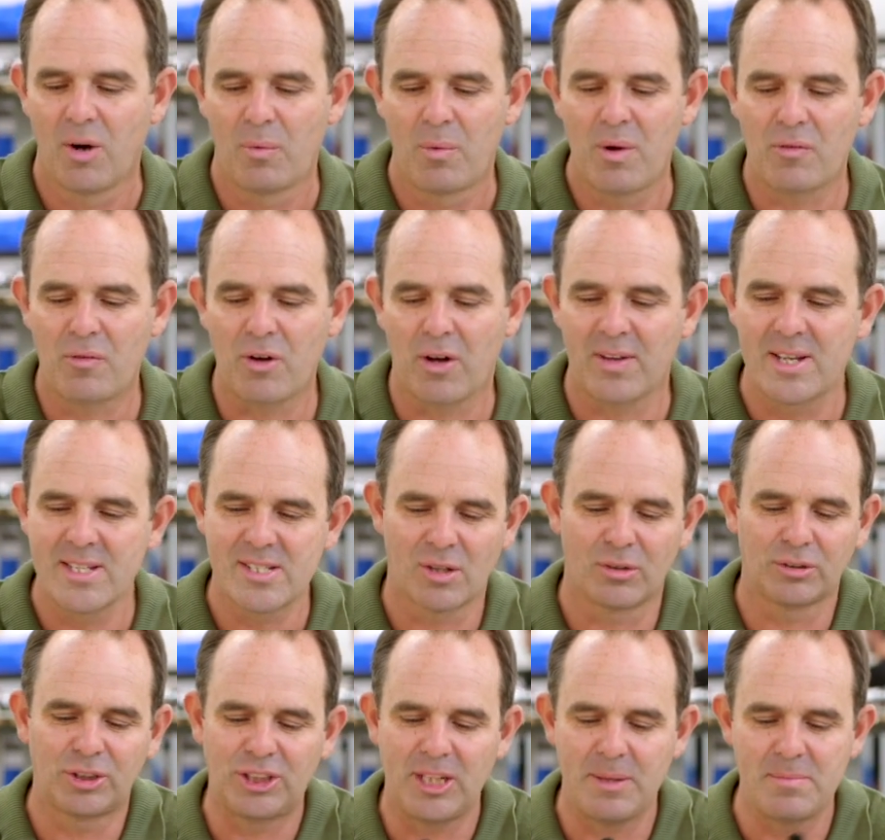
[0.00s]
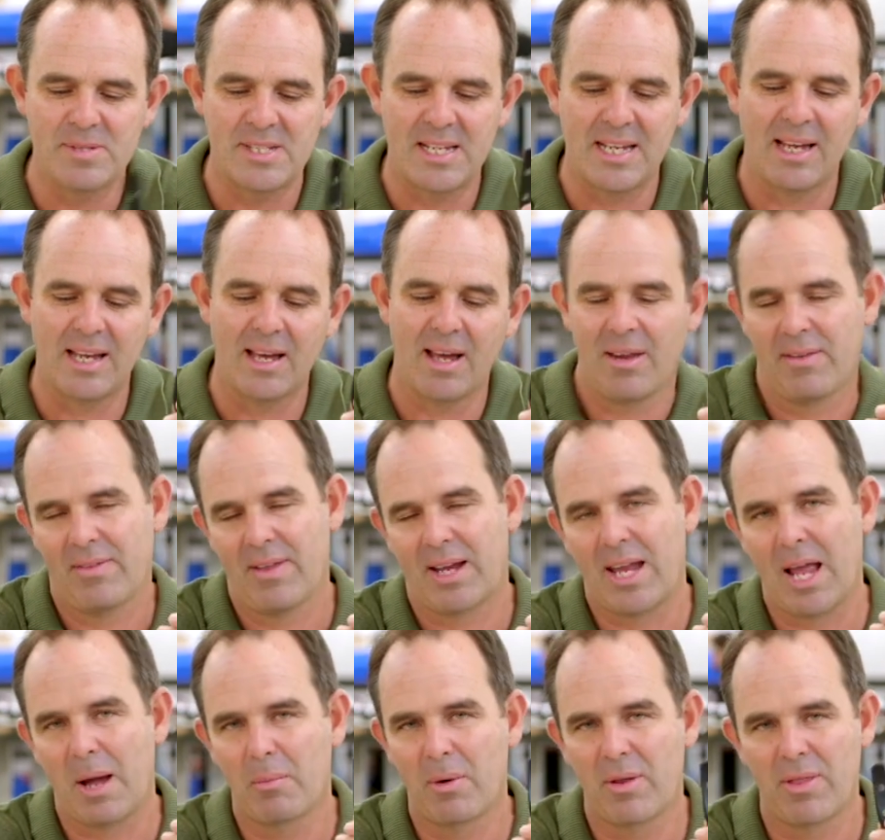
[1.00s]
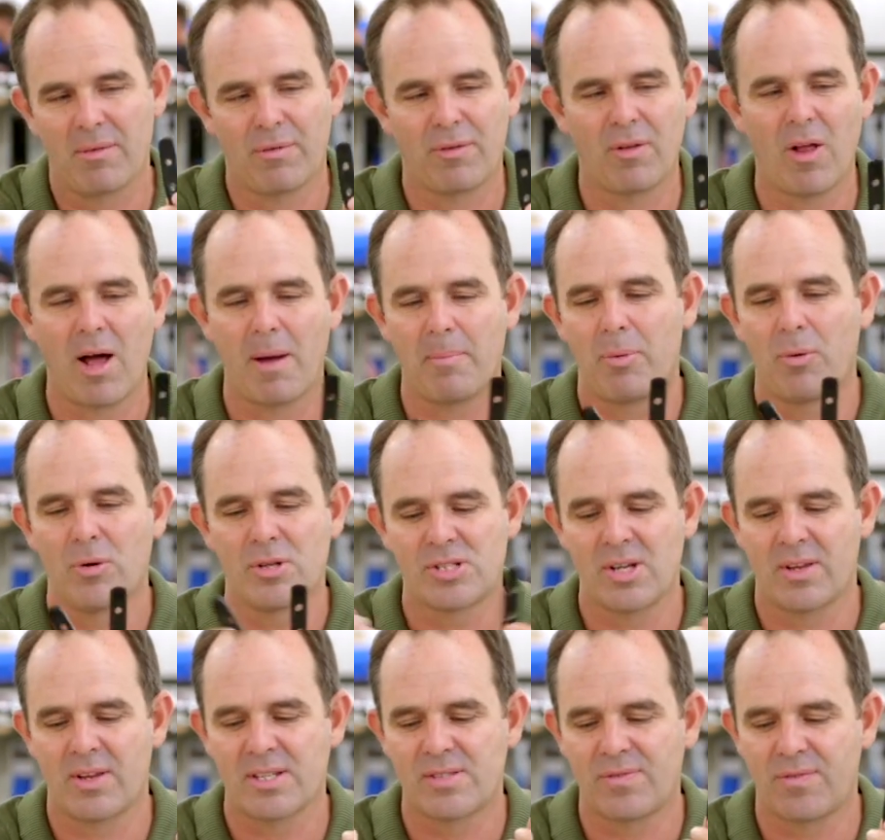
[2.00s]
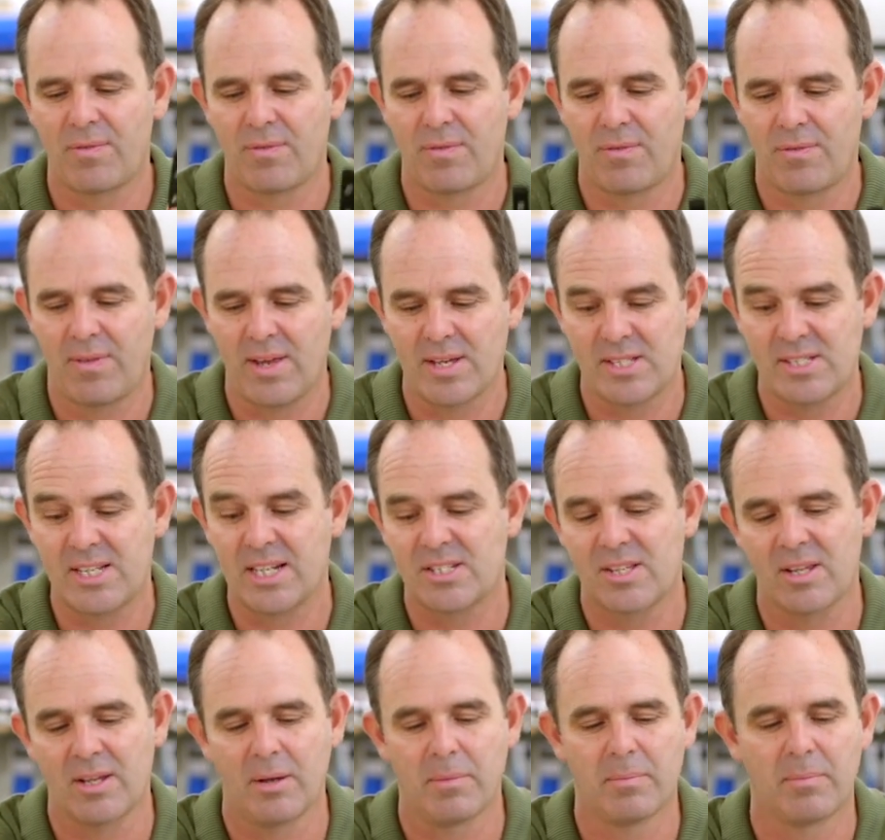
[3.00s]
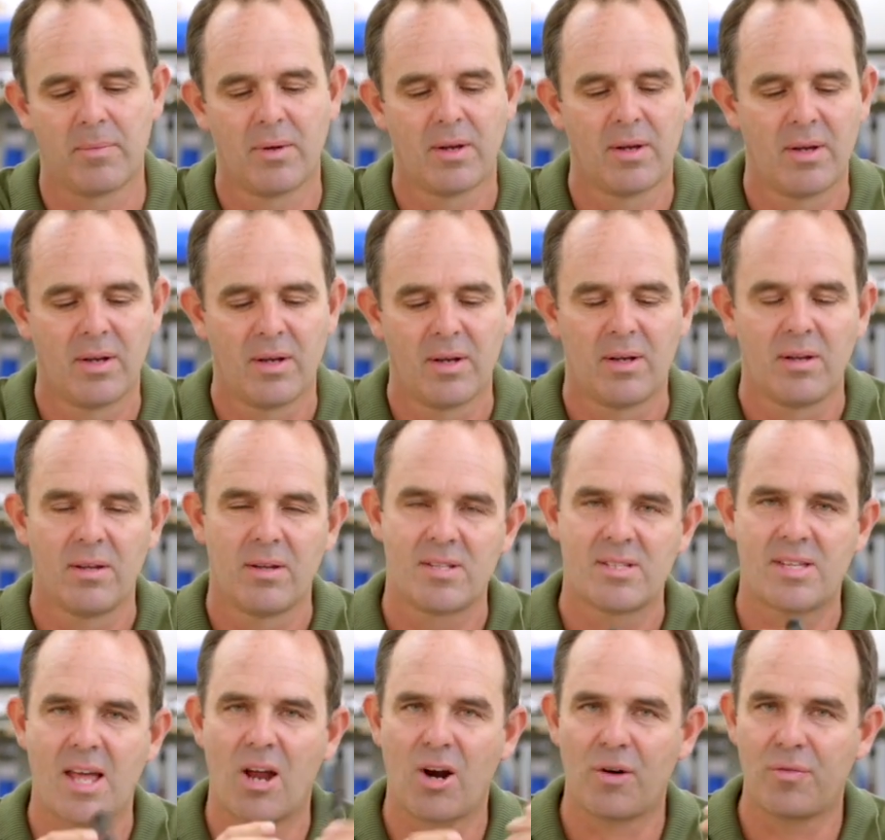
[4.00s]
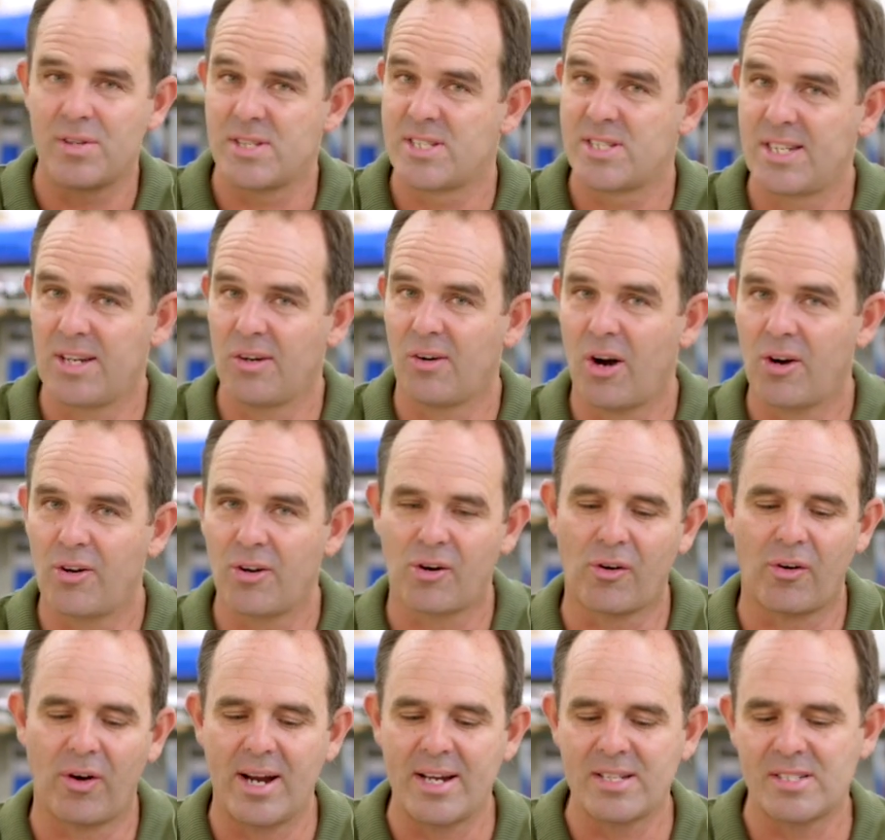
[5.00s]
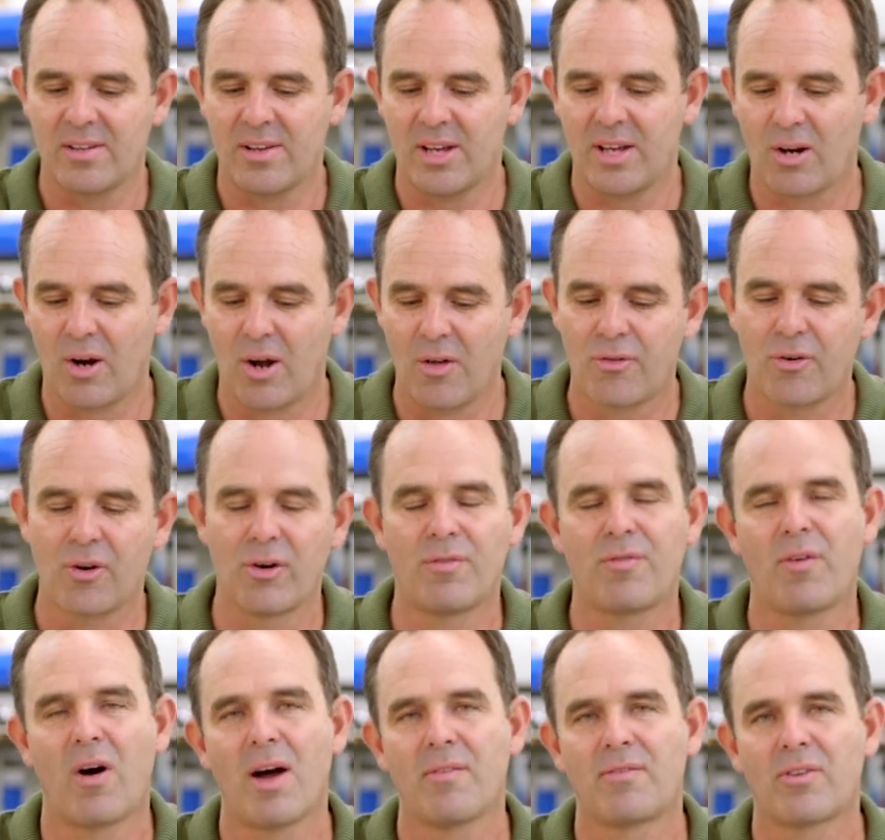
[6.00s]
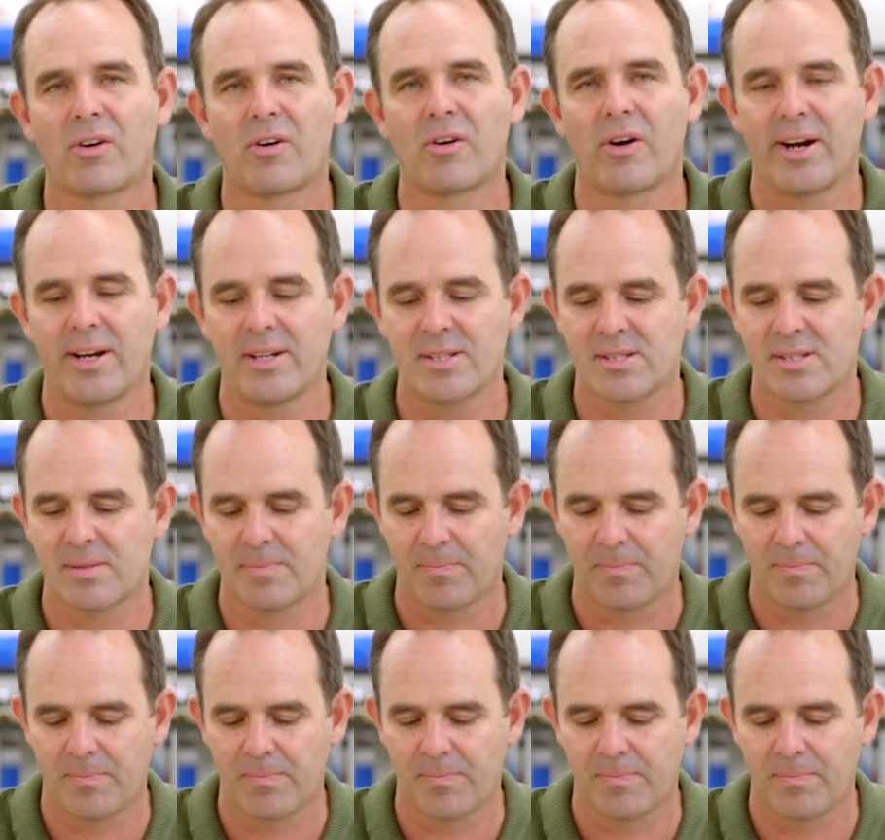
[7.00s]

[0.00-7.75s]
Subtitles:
We've got these little shims here. They come with the Fliteboard. So there's six of them. Start off at 0 degrees and they go through to 5 degrees.